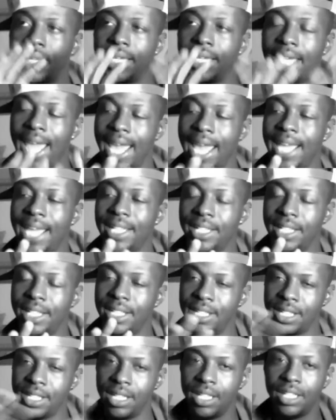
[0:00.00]

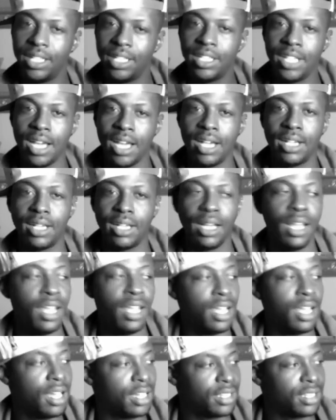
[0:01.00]
Candace Young,
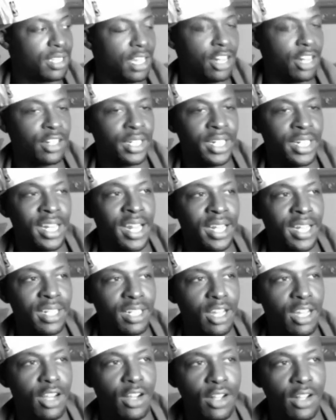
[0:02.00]
attorney at
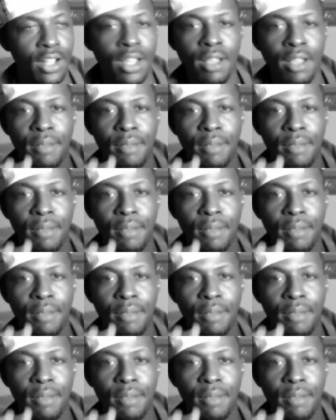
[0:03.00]
law,